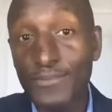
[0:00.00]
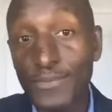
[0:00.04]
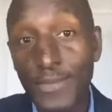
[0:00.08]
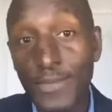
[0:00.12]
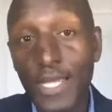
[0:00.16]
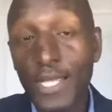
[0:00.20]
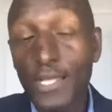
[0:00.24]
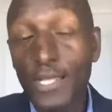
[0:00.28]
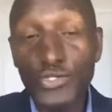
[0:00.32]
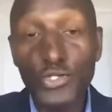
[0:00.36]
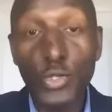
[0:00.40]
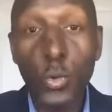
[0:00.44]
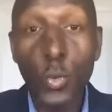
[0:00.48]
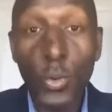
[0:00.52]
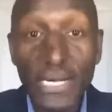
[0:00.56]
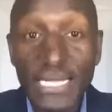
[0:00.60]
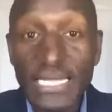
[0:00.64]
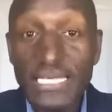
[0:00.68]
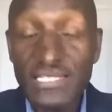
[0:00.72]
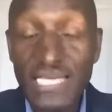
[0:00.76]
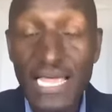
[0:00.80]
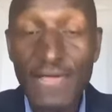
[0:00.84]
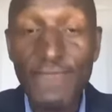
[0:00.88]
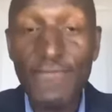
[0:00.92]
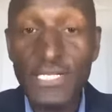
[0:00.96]

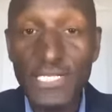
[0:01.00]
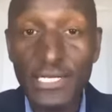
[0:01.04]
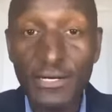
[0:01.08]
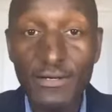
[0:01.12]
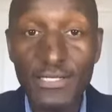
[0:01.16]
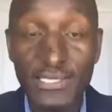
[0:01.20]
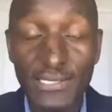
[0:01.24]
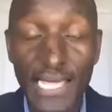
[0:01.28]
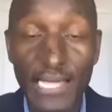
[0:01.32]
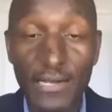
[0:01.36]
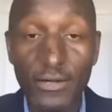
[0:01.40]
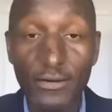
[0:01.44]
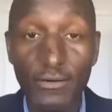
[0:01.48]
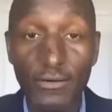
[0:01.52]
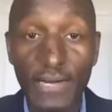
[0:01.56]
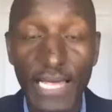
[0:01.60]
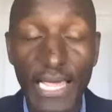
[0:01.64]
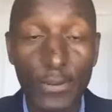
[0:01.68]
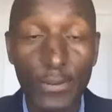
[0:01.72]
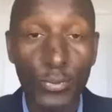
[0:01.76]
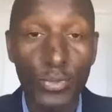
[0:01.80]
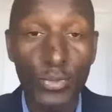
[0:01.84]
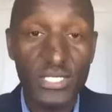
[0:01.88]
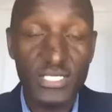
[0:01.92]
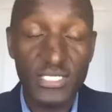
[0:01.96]
27 years later,
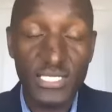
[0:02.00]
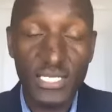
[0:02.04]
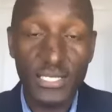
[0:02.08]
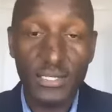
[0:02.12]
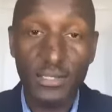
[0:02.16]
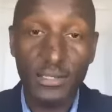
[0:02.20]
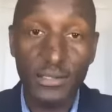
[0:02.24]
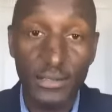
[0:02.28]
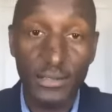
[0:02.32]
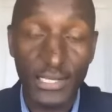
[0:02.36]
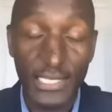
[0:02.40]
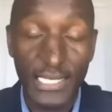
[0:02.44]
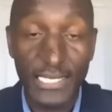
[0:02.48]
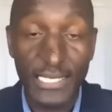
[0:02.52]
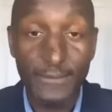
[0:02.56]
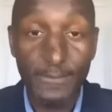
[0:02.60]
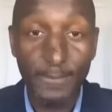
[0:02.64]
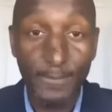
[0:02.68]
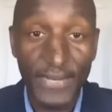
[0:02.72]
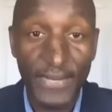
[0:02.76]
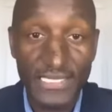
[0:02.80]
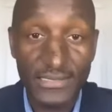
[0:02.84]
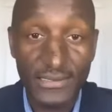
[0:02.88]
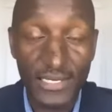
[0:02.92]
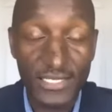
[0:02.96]
and we're still in
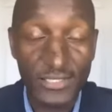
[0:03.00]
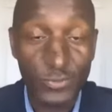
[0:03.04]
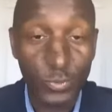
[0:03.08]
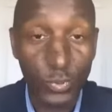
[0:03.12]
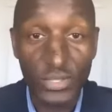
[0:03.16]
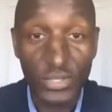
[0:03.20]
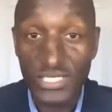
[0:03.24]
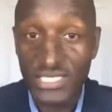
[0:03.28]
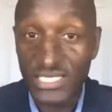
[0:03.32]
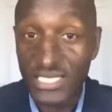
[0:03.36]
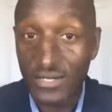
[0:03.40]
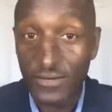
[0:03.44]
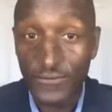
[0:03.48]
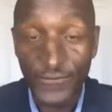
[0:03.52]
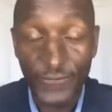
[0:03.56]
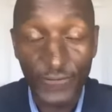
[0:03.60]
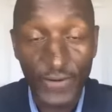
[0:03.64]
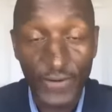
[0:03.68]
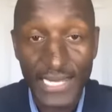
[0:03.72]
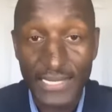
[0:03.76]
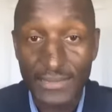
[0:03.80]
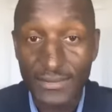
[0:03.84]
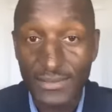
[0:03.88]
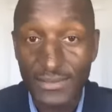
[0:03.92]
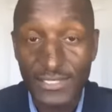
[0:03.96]
business. We're still
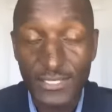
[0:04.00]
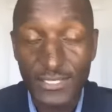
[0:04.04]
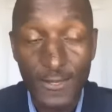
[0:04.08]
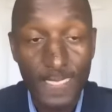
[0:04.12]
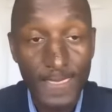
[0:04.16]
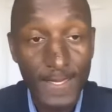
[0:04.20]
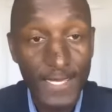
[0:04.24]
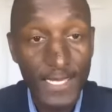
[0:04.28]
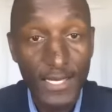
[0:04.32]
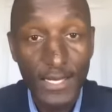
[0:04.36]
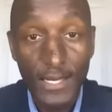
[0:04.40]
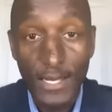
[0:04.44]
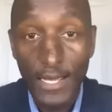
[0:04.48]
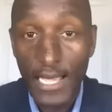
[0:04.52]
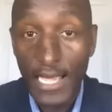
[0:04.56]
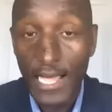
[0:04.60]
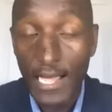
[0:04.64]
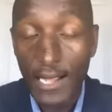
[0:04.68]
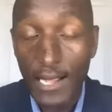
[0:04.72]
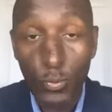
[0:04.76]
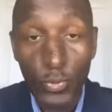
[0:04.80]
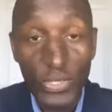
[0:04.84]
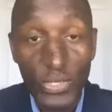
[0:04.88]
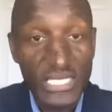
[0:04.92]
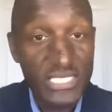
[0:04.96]
friends.
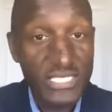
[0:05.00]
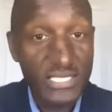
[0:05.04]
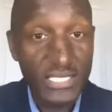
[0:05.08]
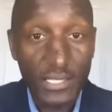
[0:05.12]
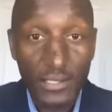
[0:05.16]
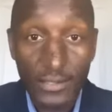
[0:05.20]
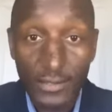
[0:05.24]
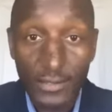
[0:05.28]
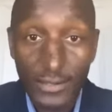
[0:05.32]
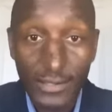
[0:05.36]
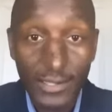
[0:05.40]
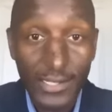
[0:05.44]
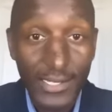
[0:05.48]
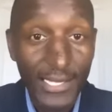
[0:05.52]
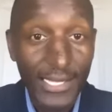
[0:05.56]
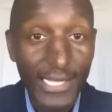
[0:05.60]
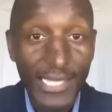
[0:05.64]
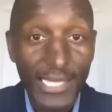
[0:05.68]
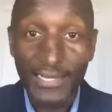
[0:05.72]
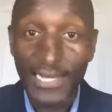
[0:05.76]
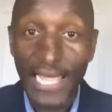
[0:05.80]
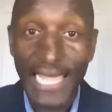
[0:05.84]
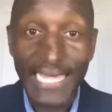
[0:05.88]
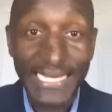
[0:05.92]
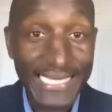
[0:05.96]
We still
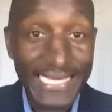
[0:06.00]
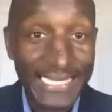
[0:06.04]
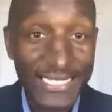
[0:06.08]
like each